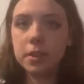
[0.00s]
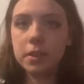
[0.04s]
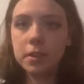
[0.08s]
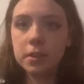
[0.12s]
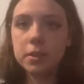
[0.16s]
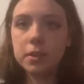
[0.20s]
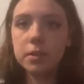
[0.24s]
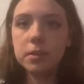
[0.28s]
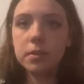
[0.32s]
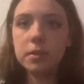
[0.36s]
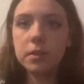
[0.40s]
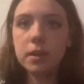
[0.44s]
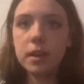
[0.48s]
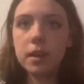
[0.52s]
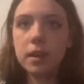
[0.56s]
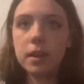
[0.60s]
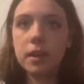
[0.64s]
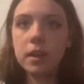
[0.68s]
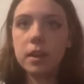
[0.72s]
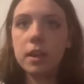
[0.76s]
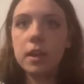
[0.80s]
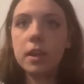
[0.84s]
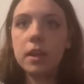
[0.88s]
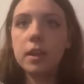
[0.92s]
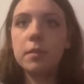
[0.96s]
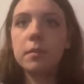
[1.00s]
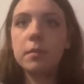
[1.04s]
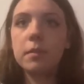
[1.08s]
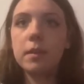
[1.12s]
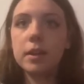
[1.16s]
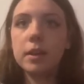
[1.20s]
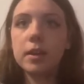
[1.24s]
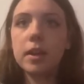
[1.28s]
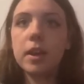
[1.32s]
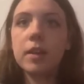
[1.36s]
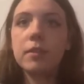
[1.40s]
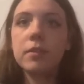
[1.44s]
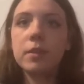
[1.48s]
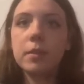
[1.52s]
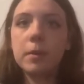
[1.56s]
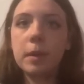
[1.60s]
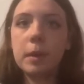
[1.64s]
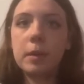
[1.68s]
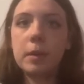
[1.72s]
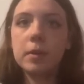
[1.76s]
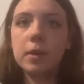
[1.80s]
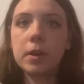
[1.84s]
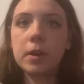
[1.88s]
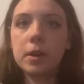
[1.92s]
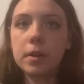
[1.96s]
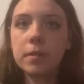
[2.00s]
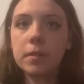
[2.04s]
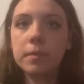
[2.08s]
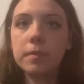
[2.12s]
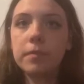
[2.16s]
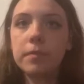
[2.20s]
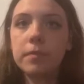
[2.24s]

Kiritu and I made a gravity-powered car.